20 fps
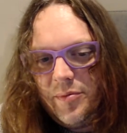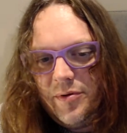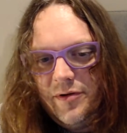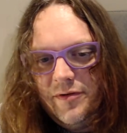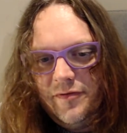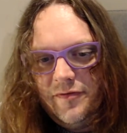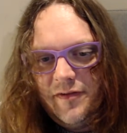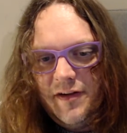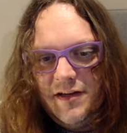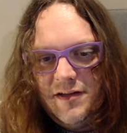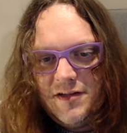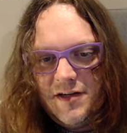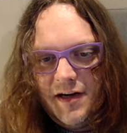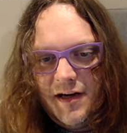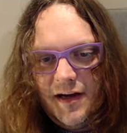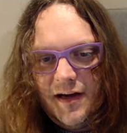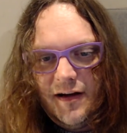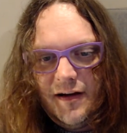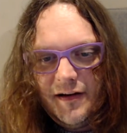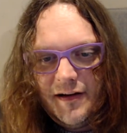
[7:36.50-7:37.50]

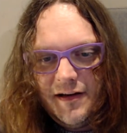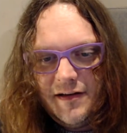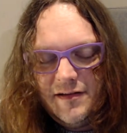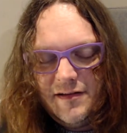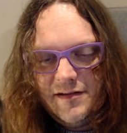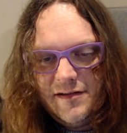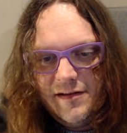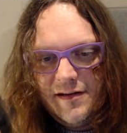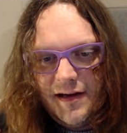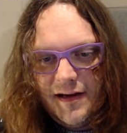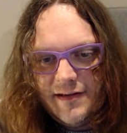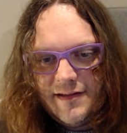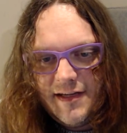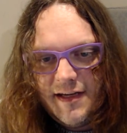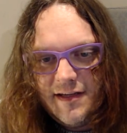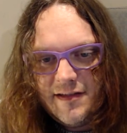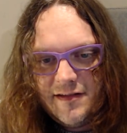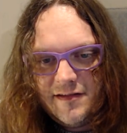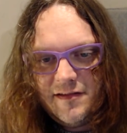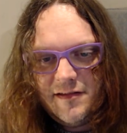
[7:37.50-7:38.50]
feature, I can
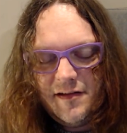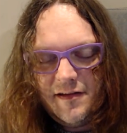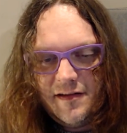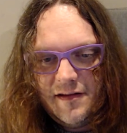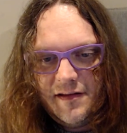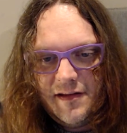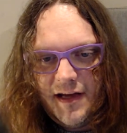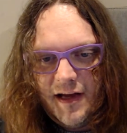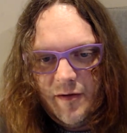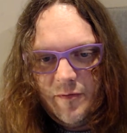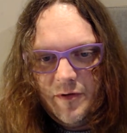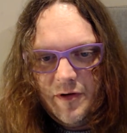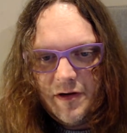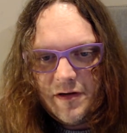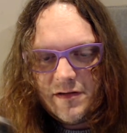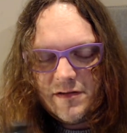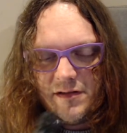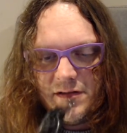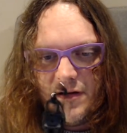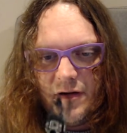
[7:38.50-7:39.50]
attest that
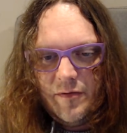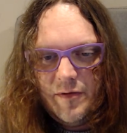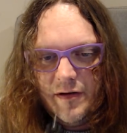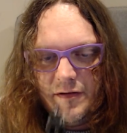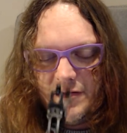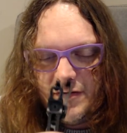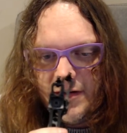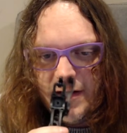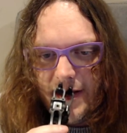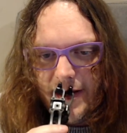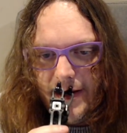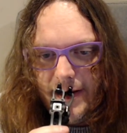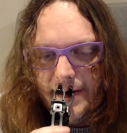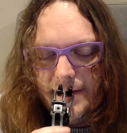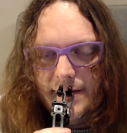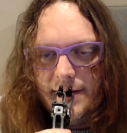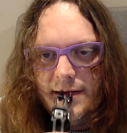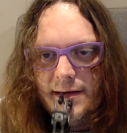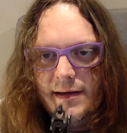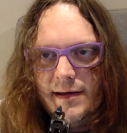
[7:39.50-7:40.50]
works. I went today,
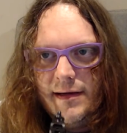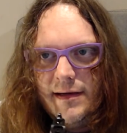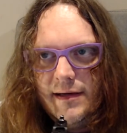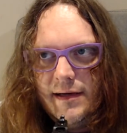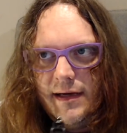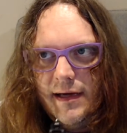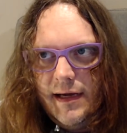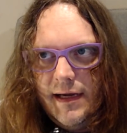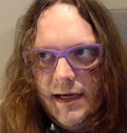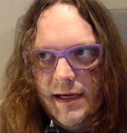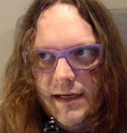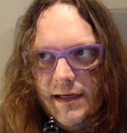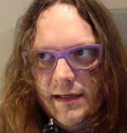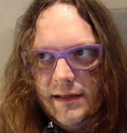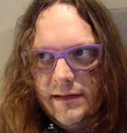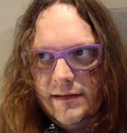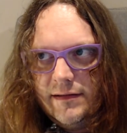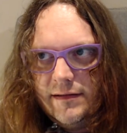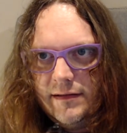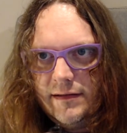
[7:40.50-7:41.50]

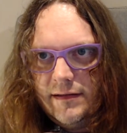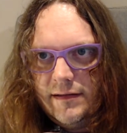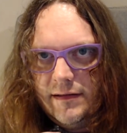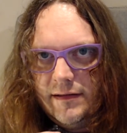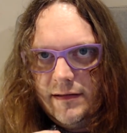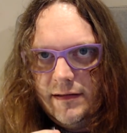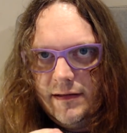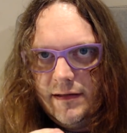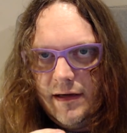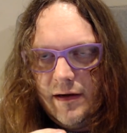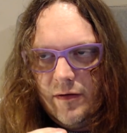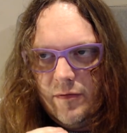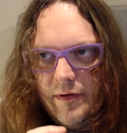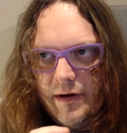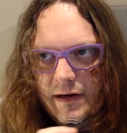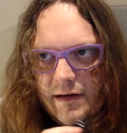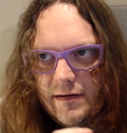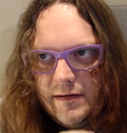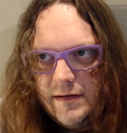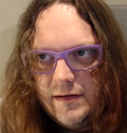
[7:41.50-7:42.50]
and
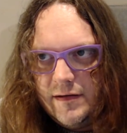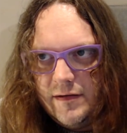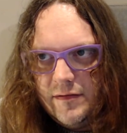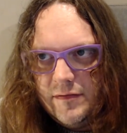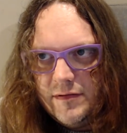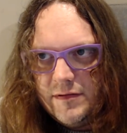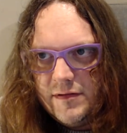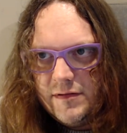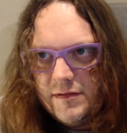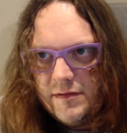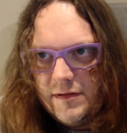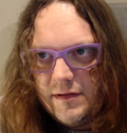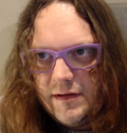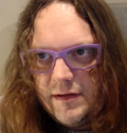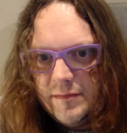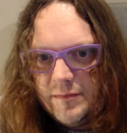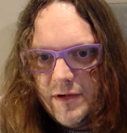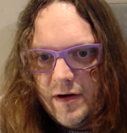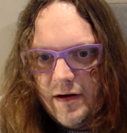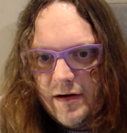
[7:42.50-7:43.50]
it was
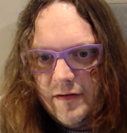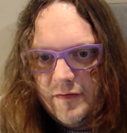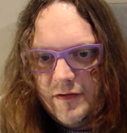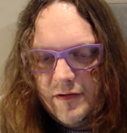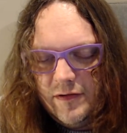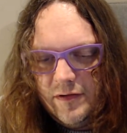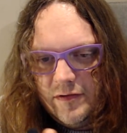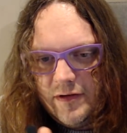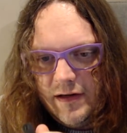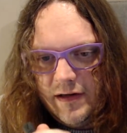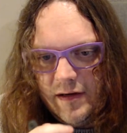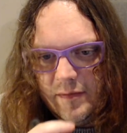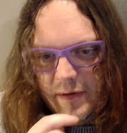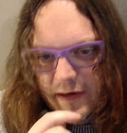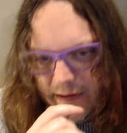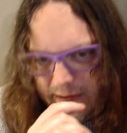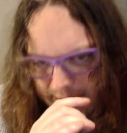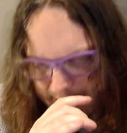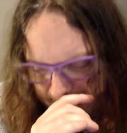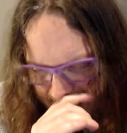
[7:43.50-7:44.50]
kind of looking a
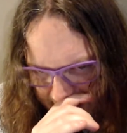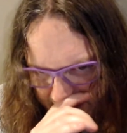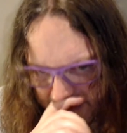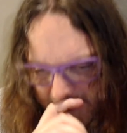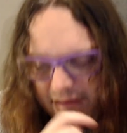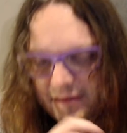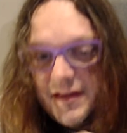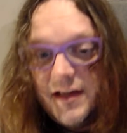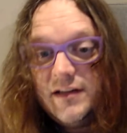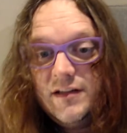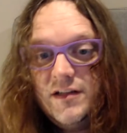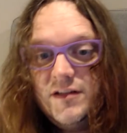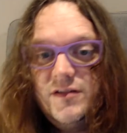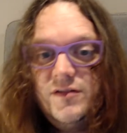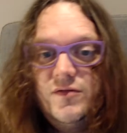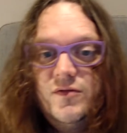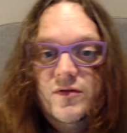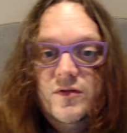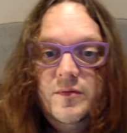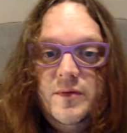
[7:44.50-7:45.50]
bit
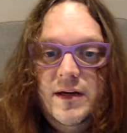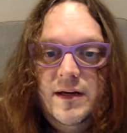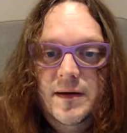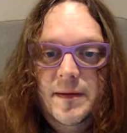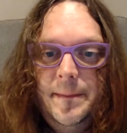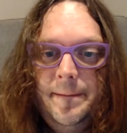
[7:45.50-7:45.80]
thunderstormy,